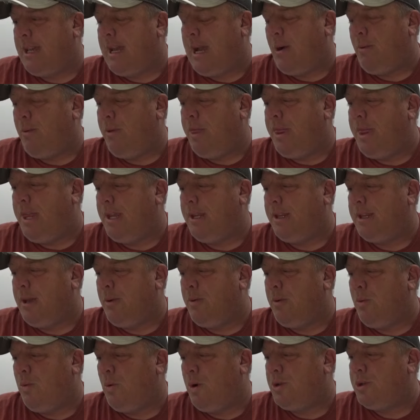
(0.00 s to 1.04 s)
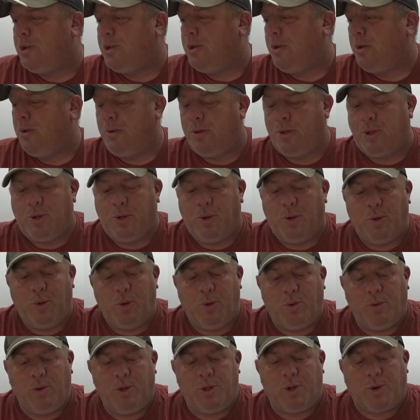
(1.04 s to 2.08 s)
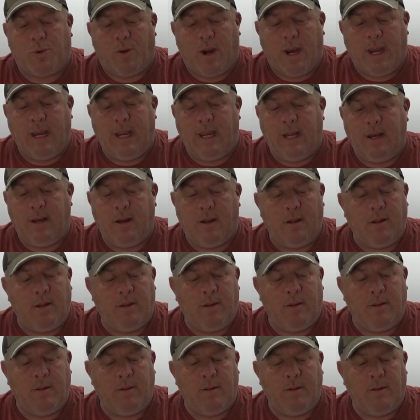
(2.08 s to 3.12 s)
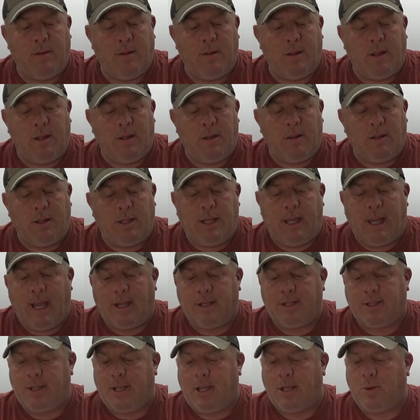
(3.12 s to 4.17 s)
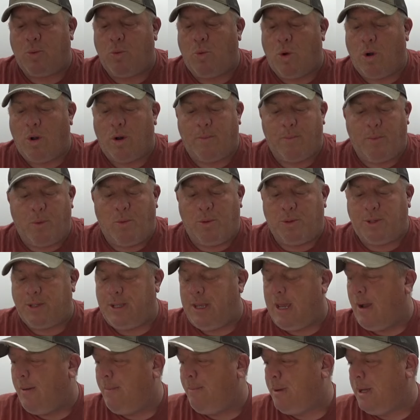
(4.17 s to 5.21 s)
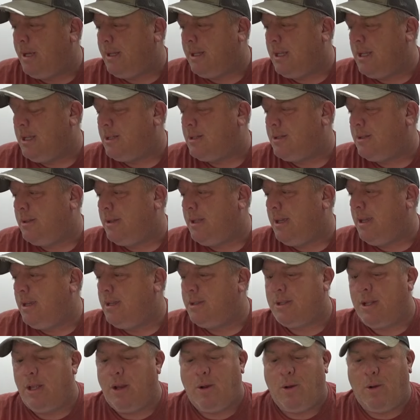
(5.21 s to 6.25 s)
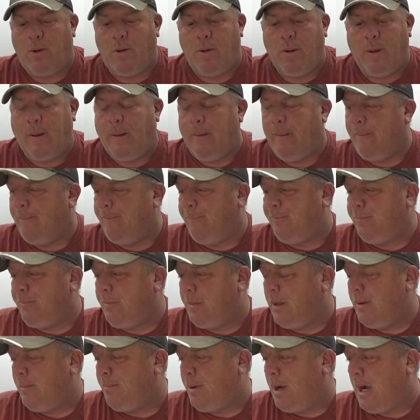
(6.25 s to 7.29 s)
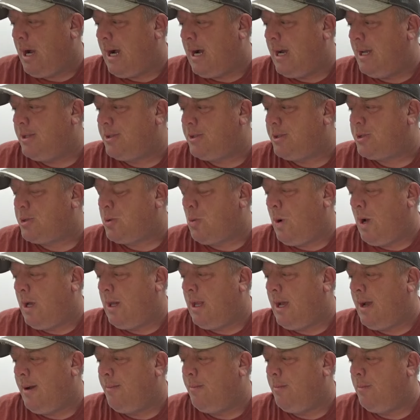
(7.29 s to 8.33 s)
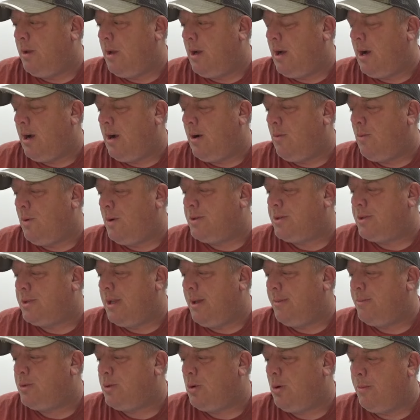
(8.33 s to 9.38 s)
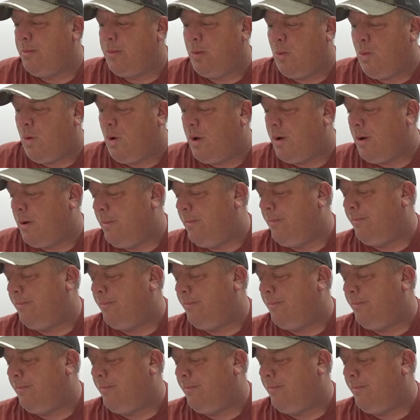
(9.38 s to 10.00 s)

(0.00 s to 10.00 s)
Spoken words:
I would think they would want you to drain the excess water, but we'll see how big these little pods swell up once they absorb the water.